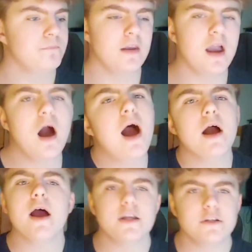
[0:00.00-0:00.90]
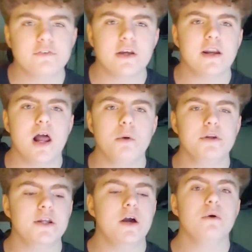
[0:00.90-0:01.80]
I just figured I would,
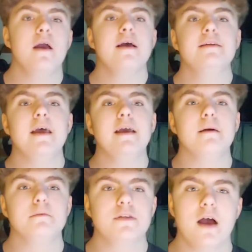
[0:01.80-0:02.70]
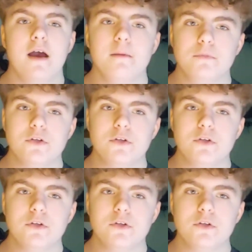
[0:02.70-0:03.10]
you know, take a time